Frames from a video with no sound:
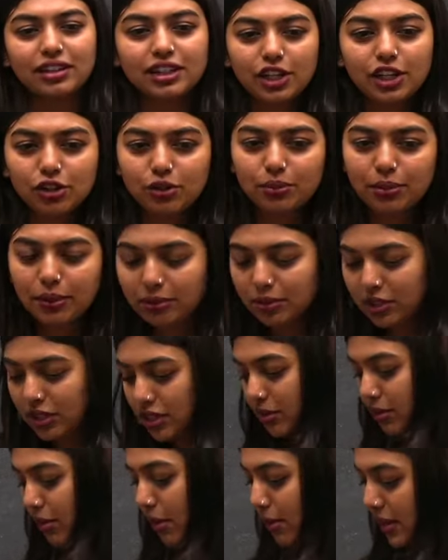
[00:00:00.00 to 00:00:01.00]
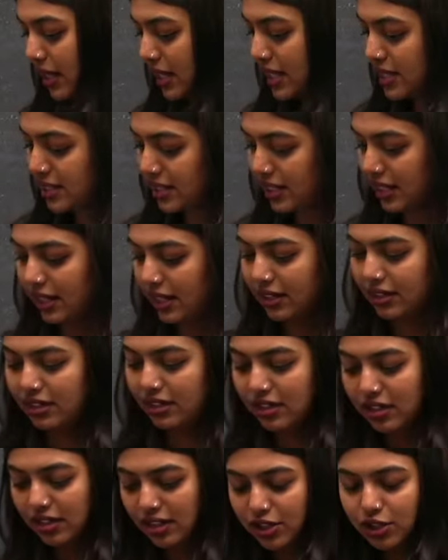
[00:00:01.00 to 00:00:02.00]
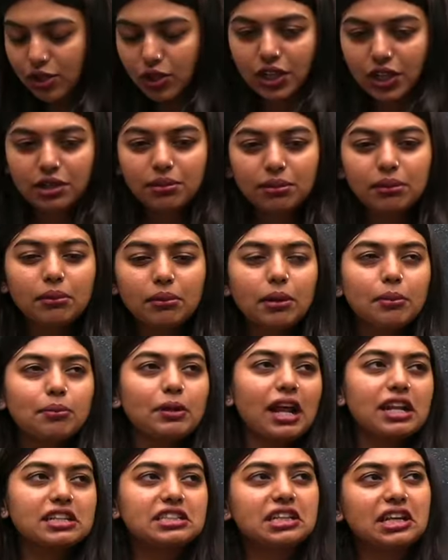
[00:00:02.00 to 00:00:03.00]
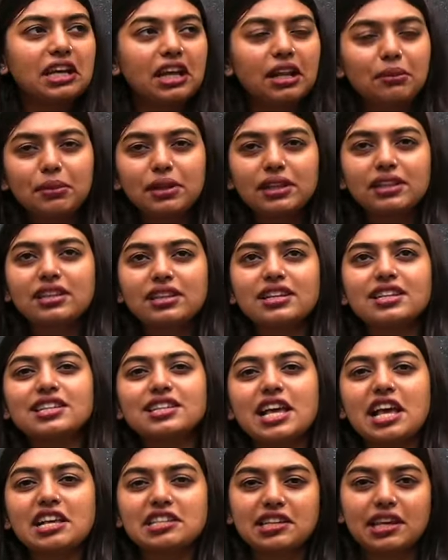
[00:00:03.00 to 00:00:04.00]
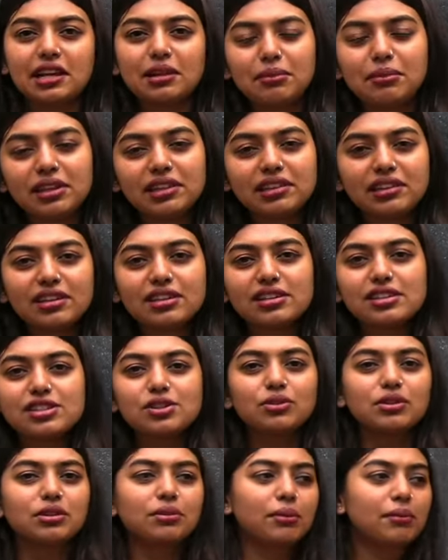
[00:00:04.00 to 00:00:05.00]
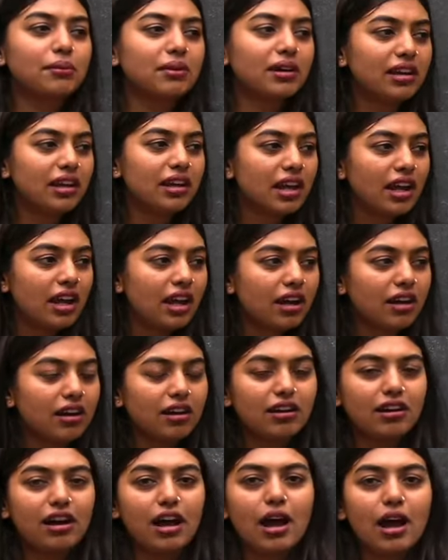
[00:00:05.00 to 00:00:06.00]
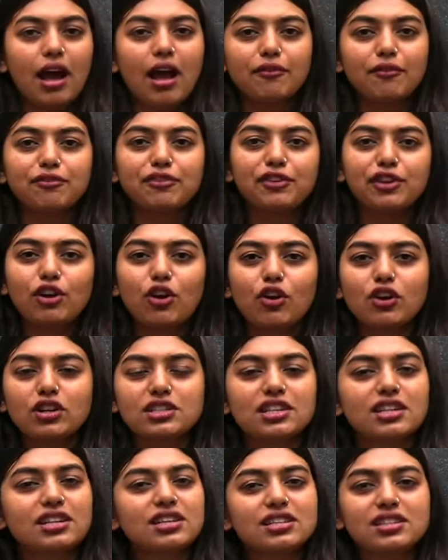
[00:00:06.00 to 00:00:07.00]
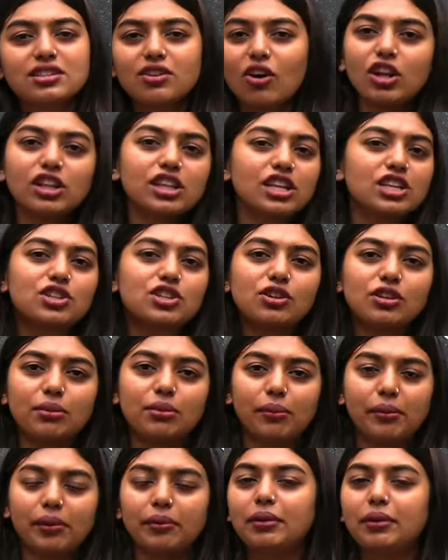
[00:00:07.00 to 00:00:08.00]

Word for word: Then you people will remember easily. You can remember platyhelminthes, askelminthes, you will remember amphioxus, all this you will remember.